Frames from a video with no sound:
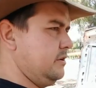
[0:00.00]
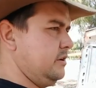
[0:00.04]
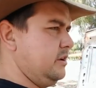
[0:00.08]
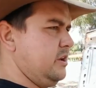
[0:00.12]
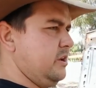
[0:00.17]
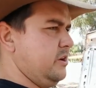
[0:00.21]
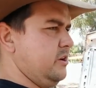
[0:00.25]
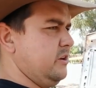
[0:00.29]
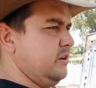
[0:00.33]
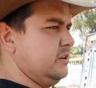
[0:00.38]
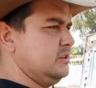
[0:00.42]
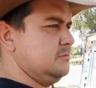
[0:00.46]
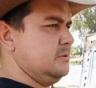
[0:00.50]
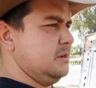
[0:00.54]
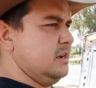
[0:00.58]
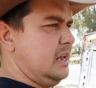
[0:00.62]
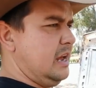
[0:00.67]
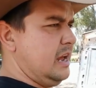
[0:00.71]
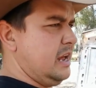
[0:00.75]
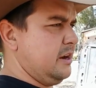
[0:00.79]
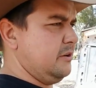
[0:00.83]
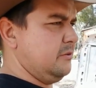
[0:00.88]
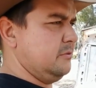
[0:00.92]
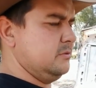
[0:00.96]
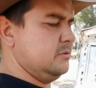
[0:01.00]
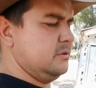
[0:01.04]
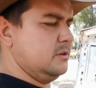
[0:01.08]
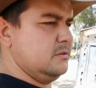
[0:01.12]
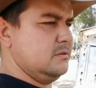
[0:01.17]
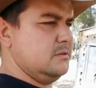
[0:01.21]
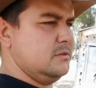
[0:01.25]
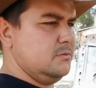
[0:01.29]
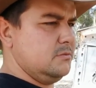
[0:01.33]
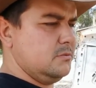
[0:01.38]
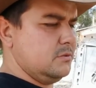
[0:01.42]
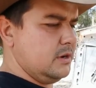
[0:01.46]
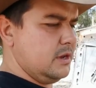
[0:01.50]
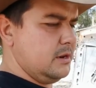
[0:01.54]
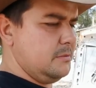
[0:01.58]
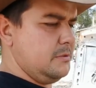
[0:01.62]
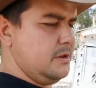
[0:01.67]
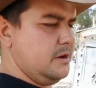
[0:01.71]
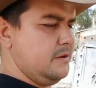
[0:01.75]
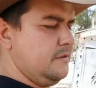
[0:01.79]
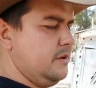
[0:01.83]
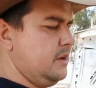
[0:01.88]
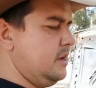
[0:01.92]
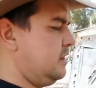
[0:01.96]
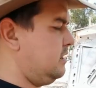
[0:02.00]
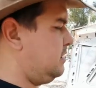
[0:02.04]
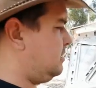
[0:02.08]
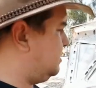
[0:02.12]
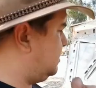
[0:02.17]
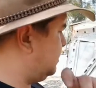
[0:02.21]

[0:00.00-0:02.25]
to Curry's a bit later and we'll get a bit of a